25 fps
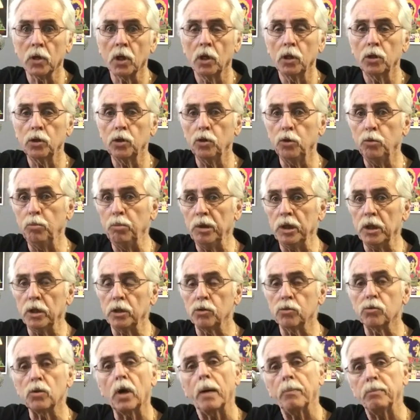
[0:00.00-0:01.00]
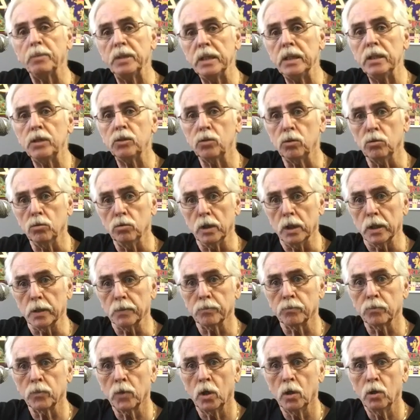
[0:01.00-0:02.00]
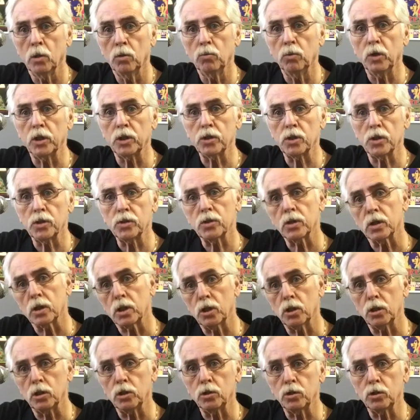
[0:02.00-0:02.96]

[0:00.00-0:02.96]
you'd be in drop D tuning, which is a good